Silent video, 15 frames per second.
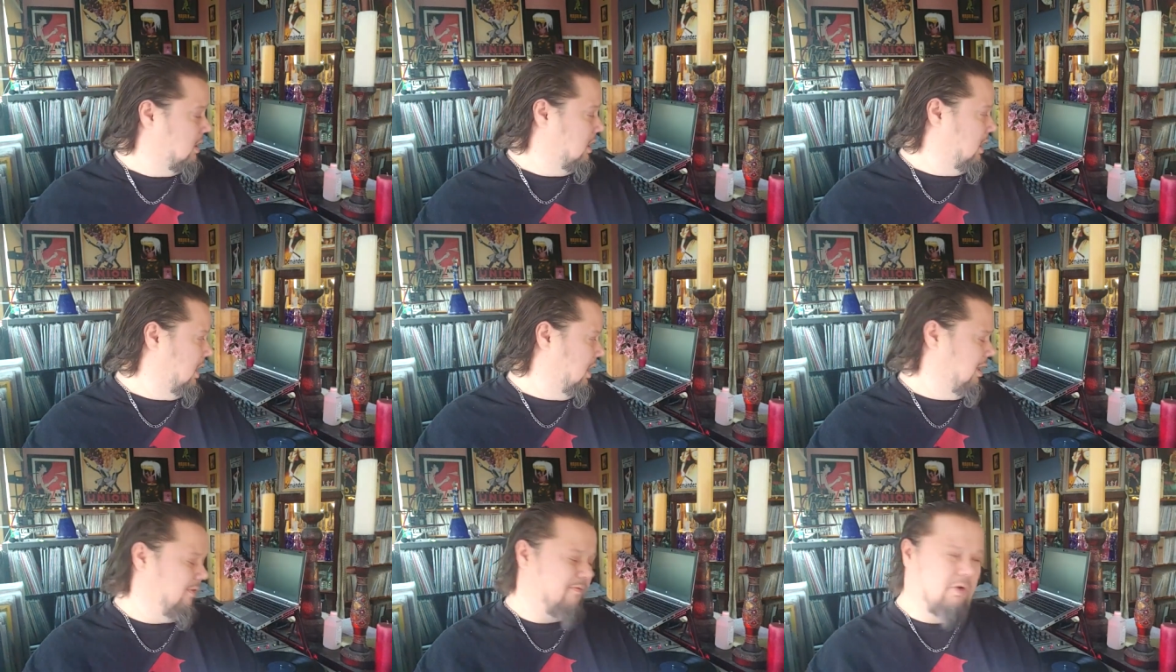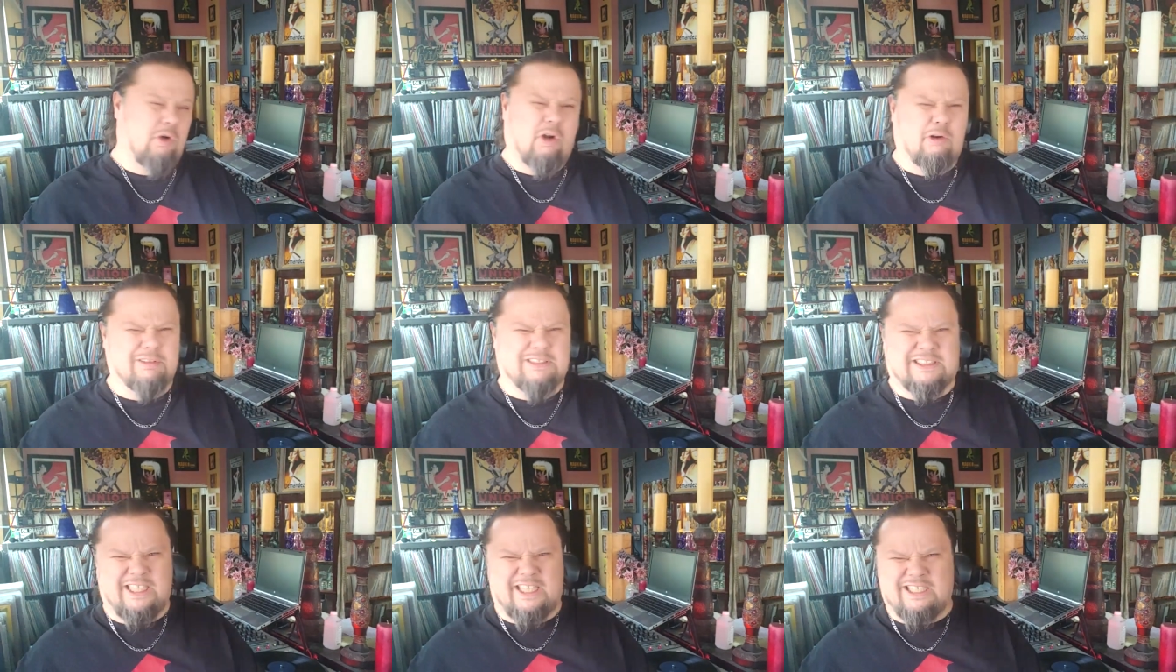Uh, if you go to a
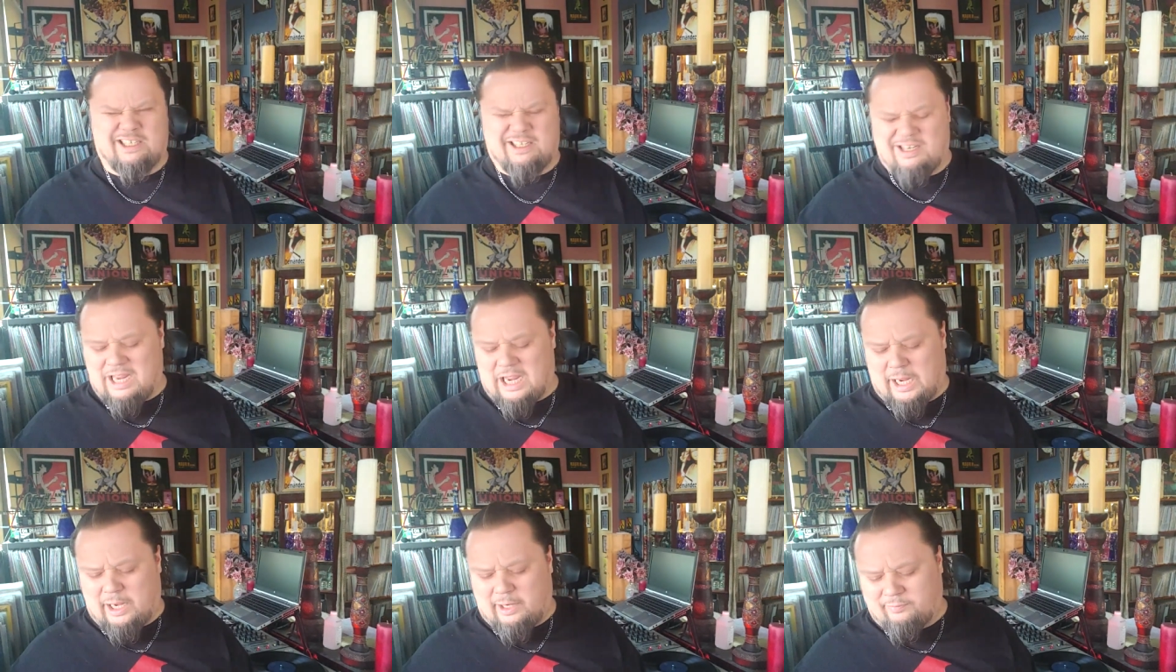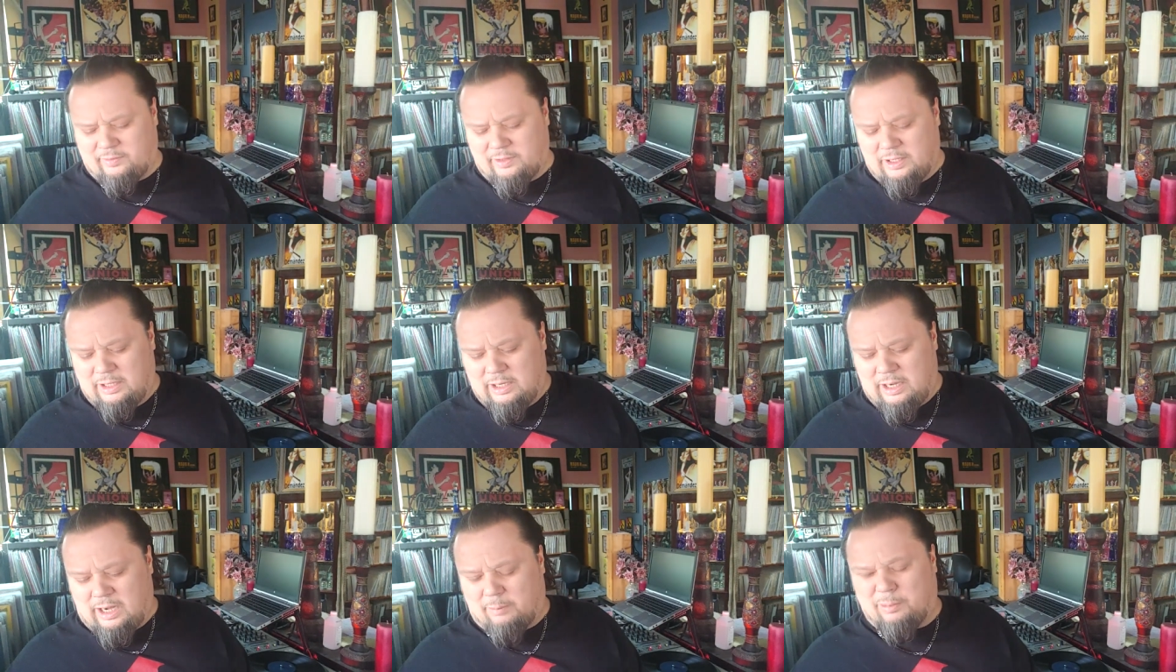city that didn't have
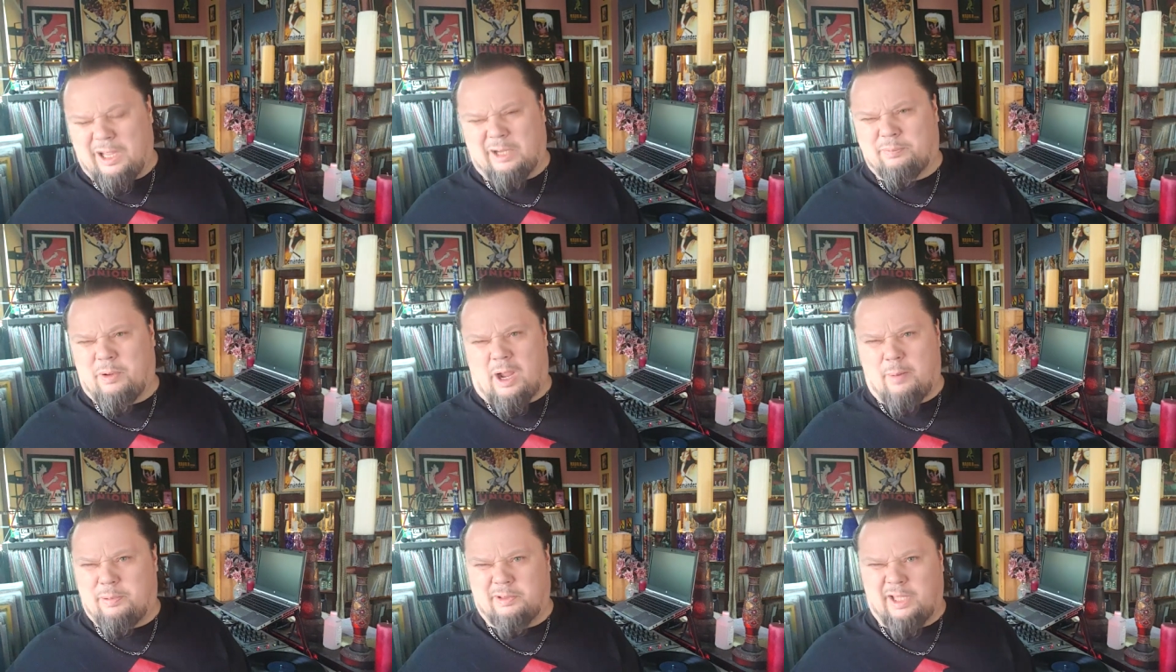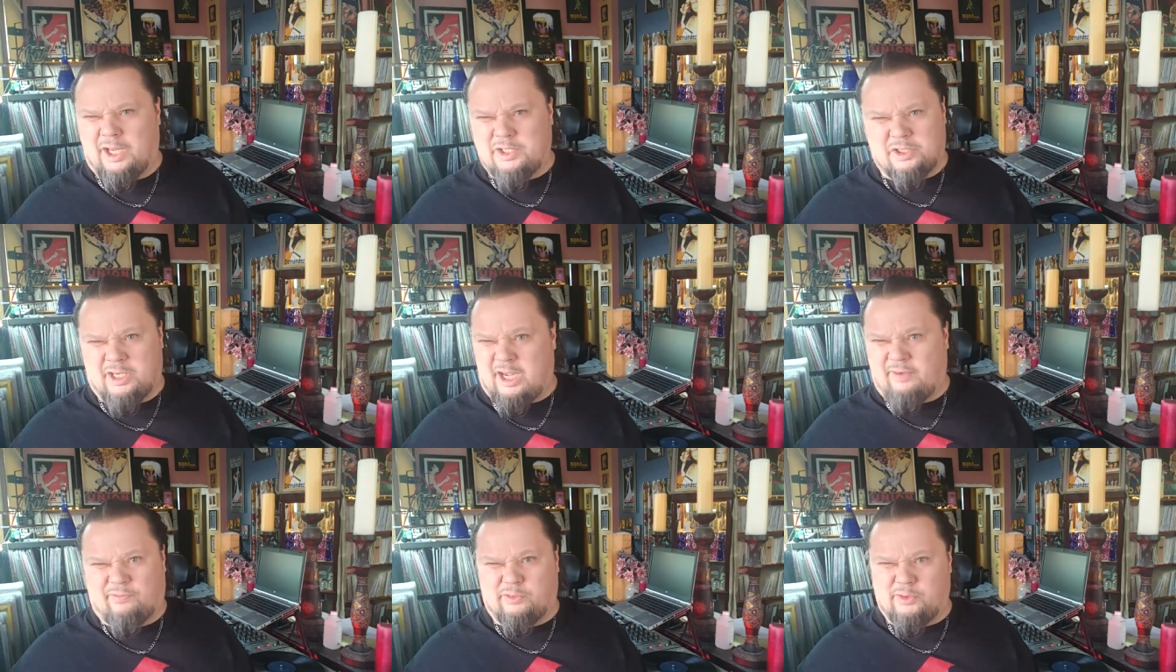a black population
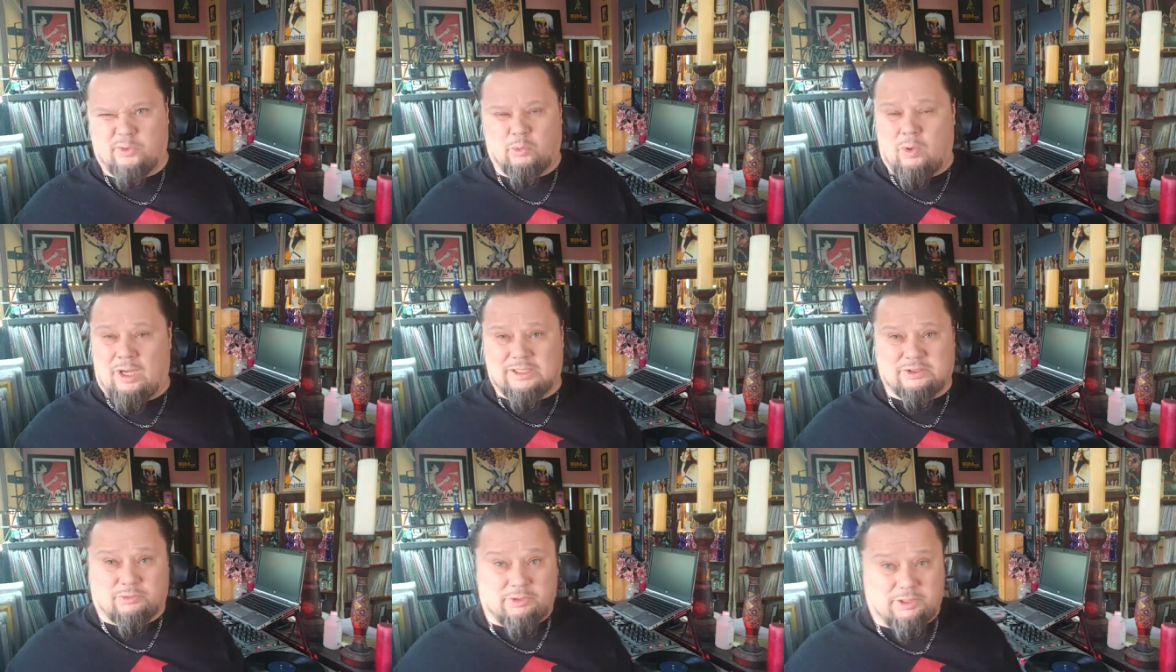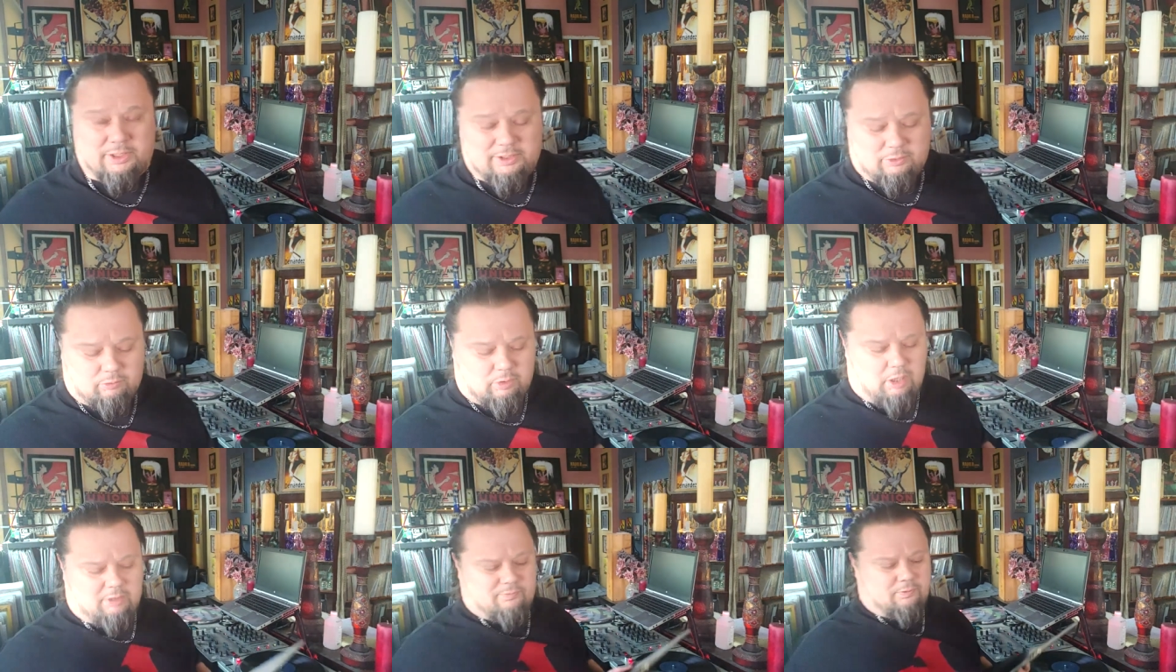any further west really than
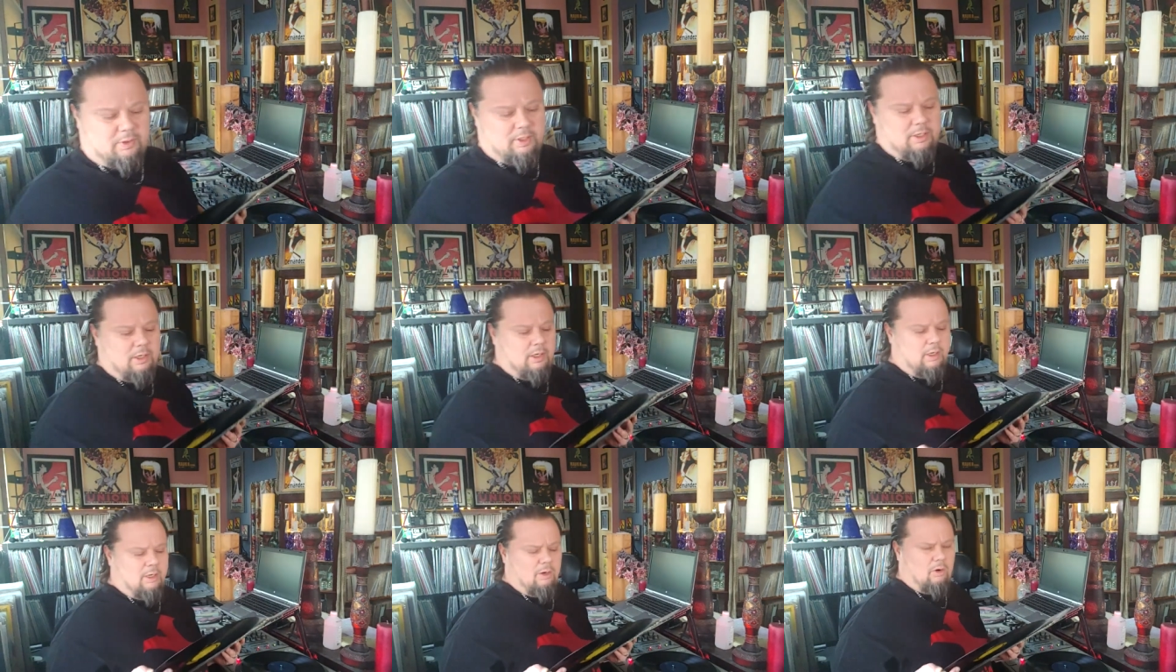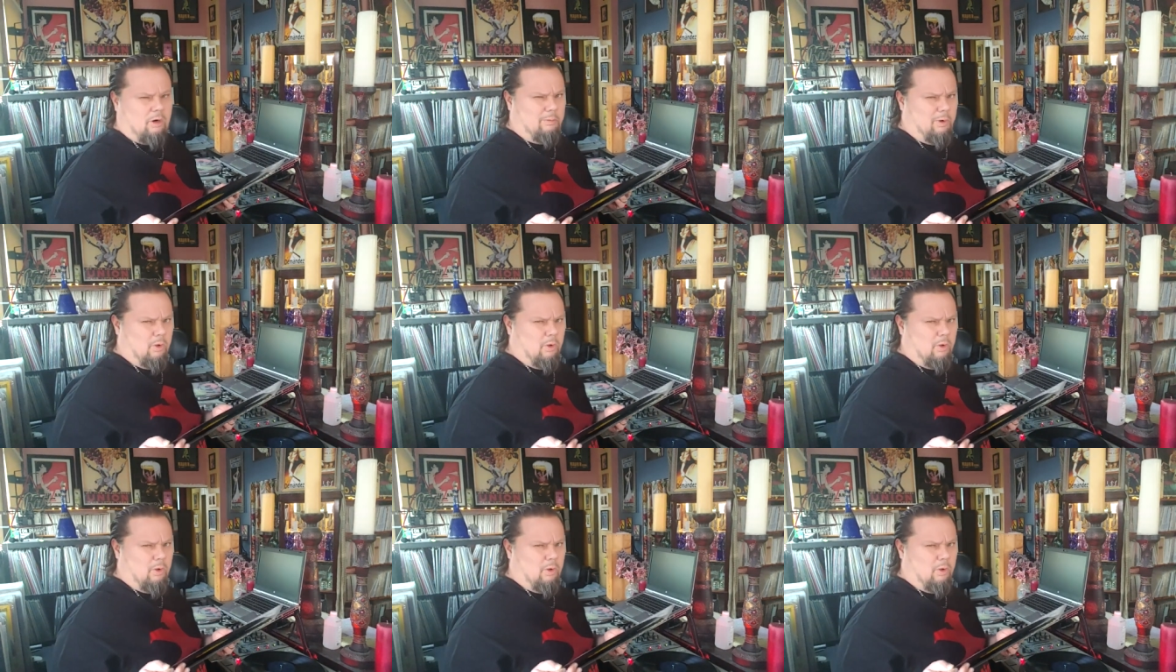Rockford or